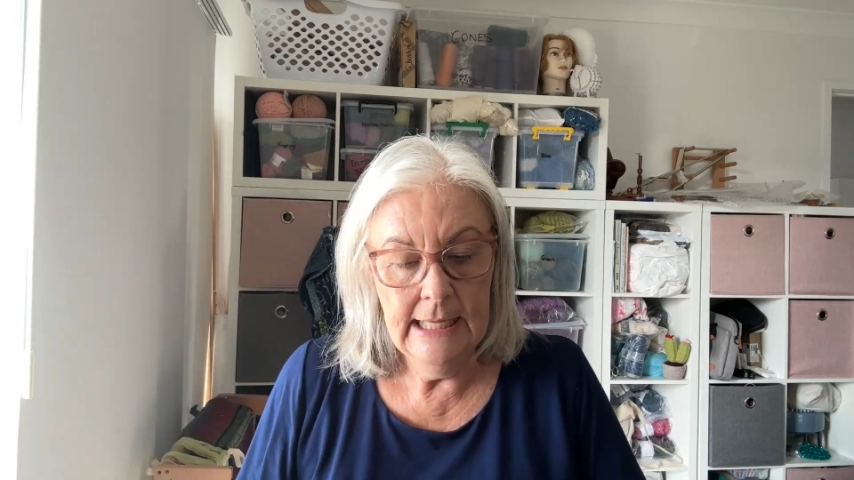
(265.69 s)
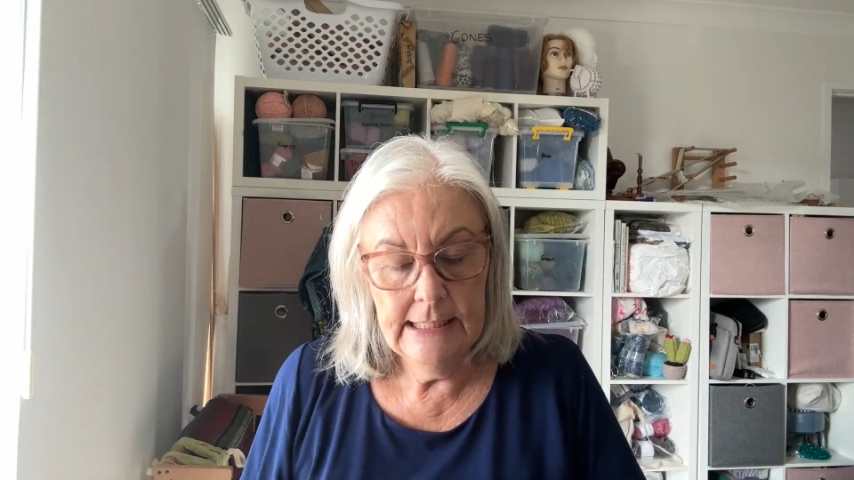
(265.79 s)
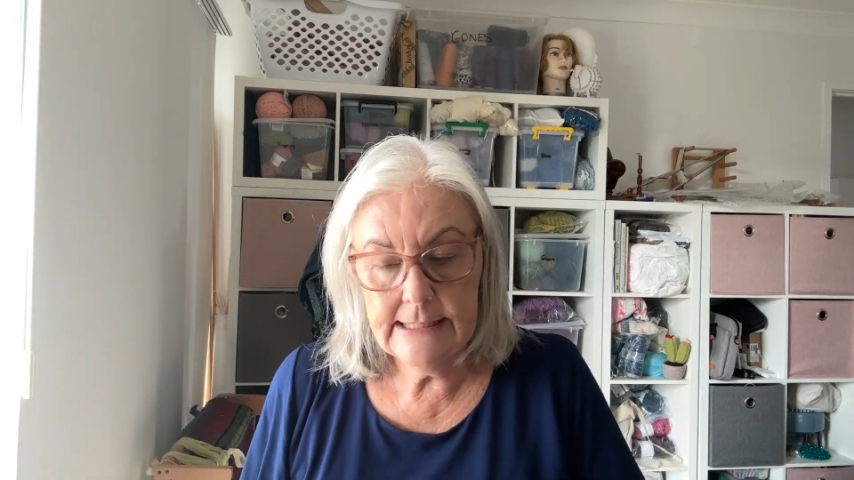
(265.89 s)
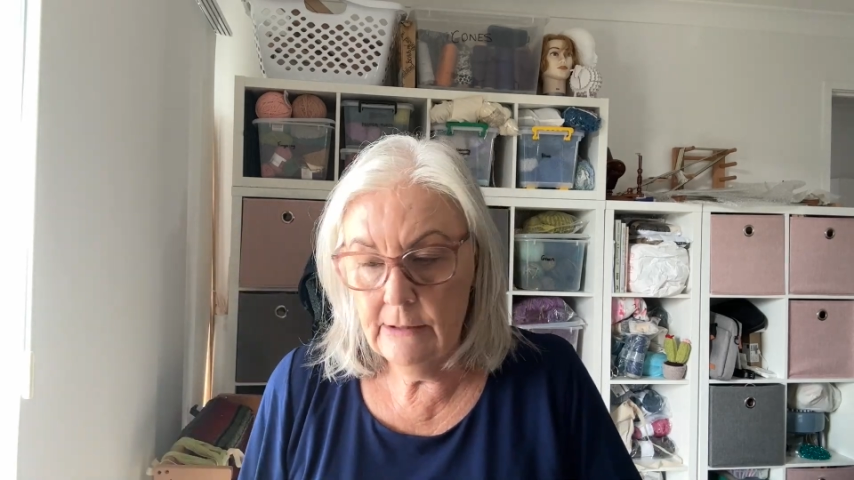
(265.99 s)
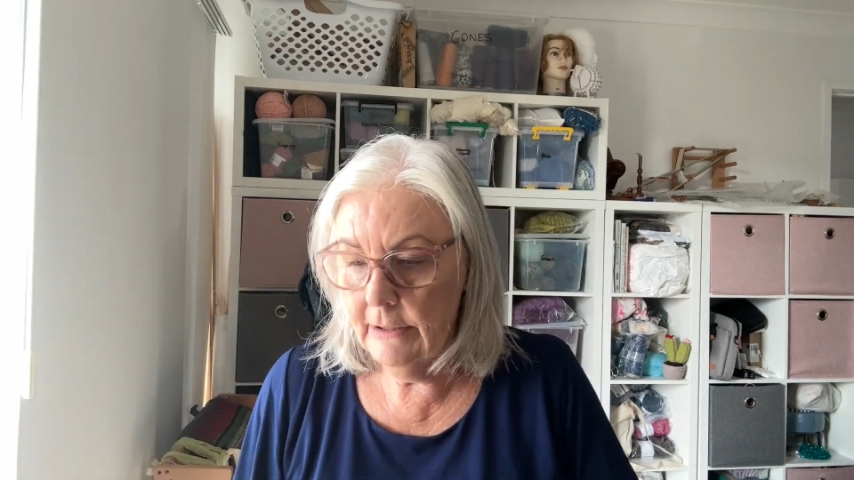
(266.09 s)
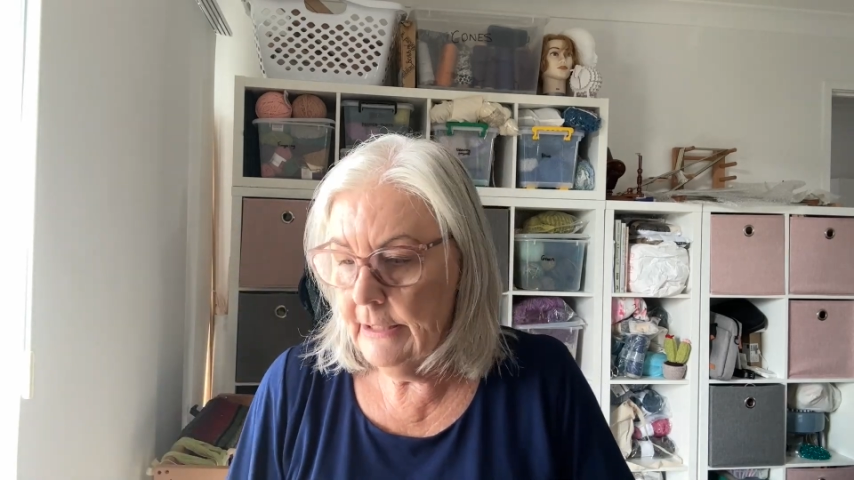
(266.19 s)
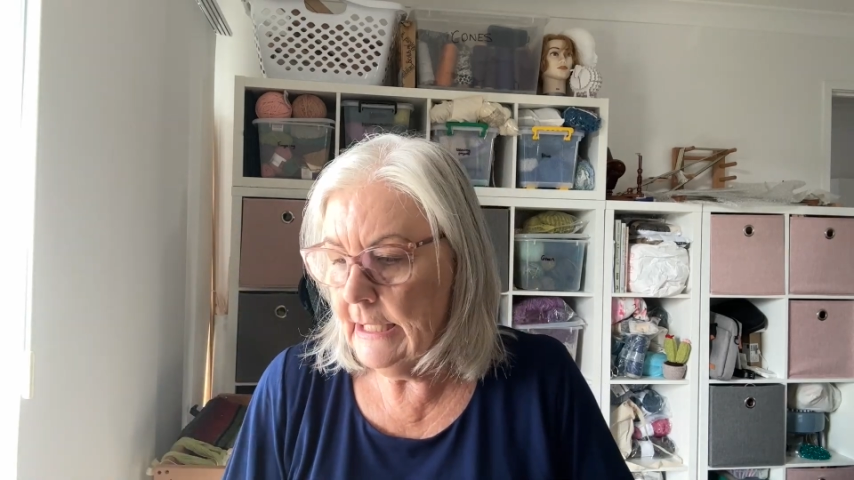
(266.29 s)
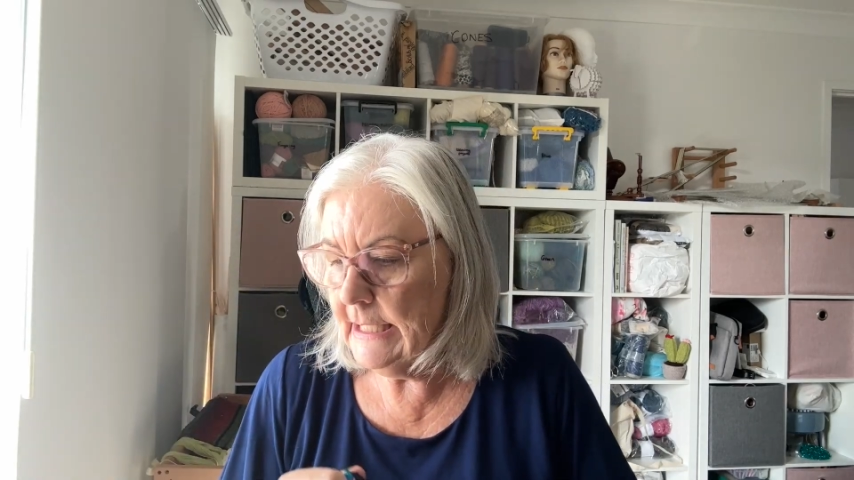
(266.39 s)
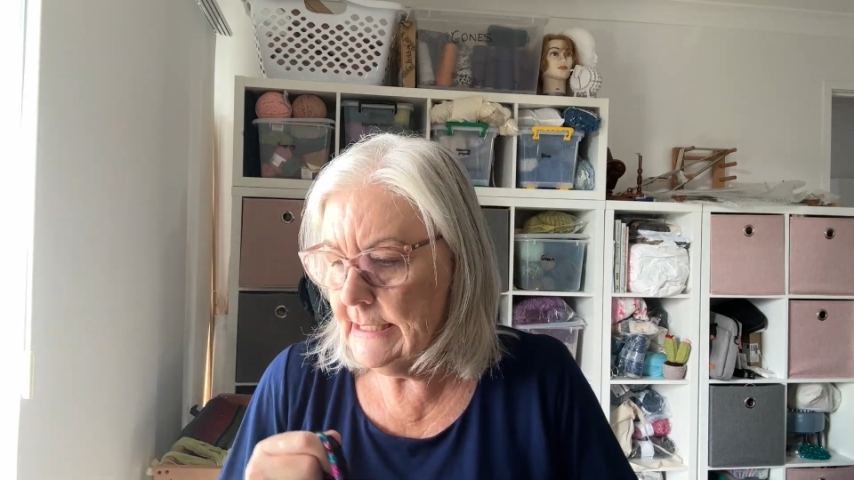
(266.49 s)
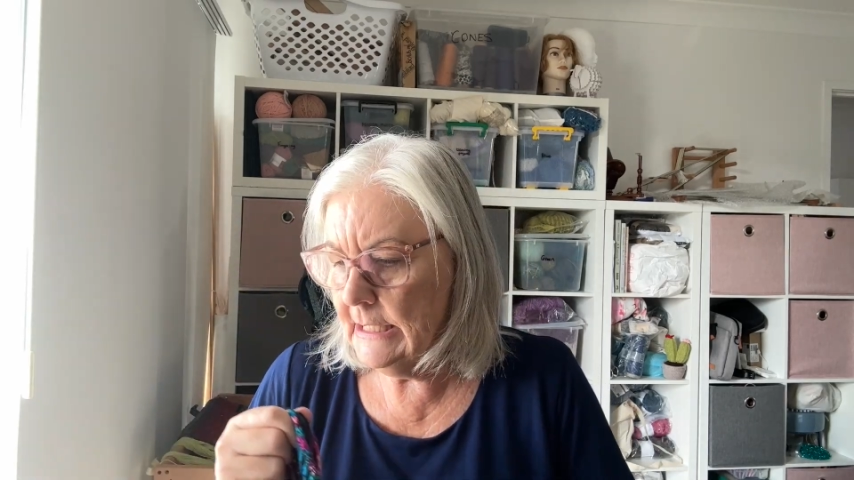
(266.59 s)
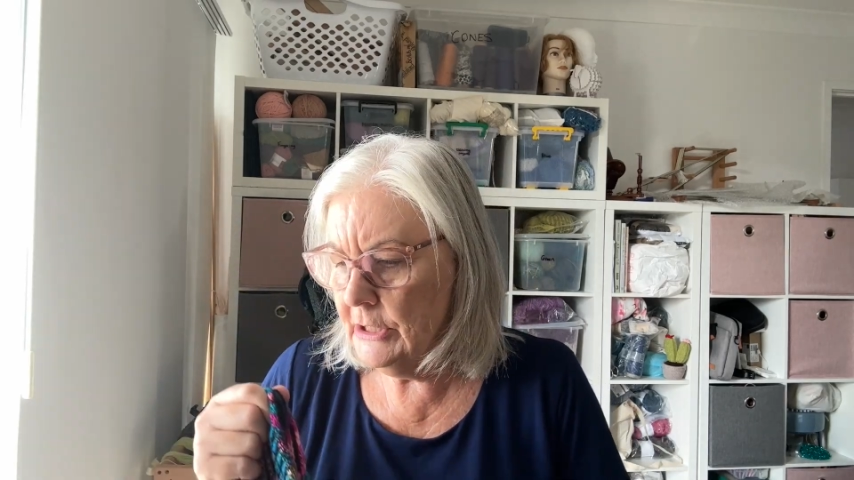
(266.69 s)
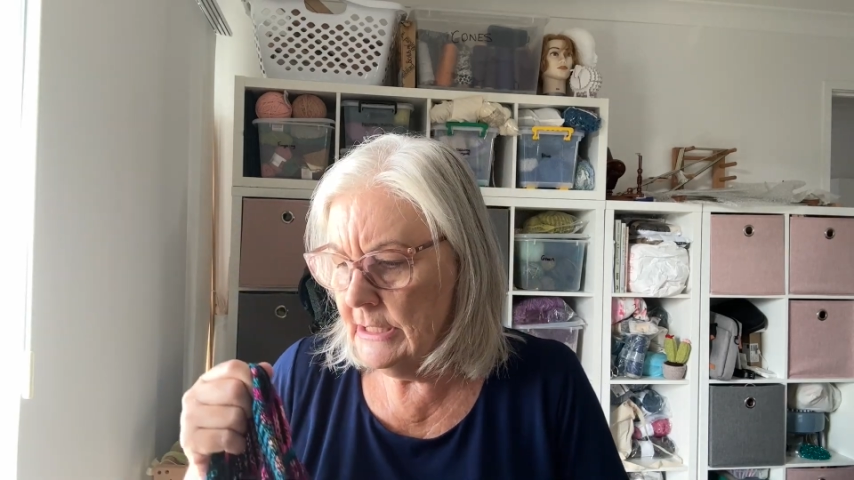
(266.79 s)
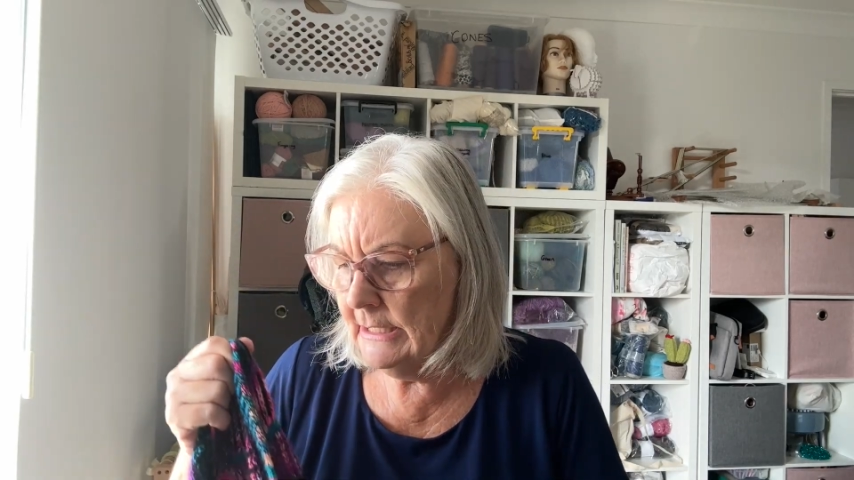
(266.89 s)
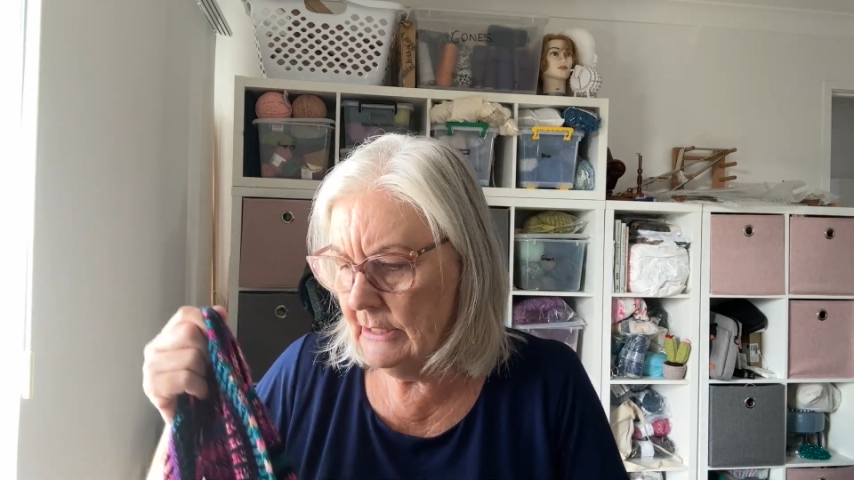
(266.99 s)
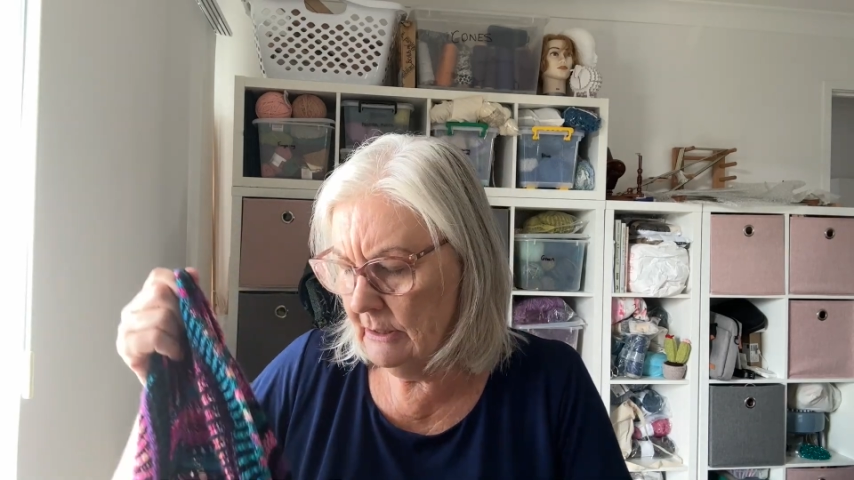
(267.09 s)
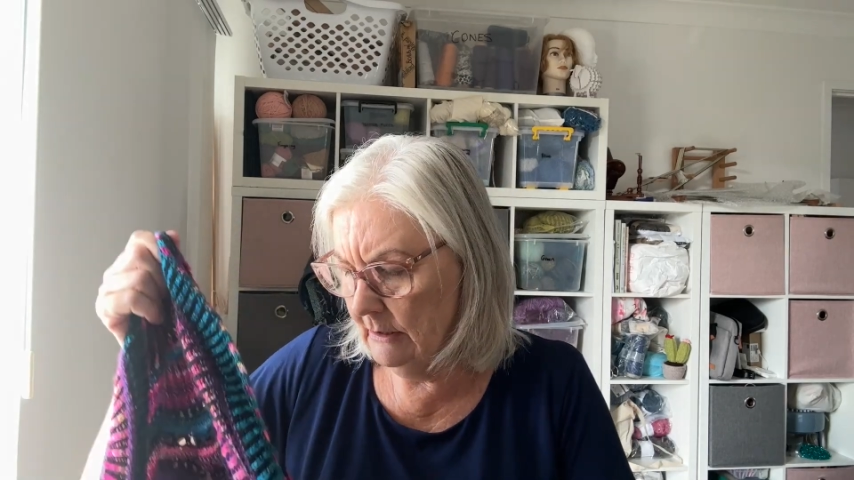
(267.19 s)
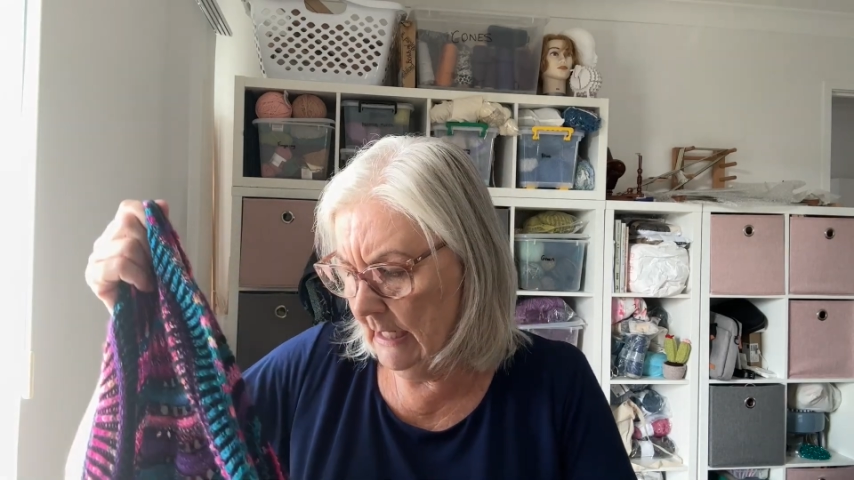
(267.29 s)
So I think he said you needed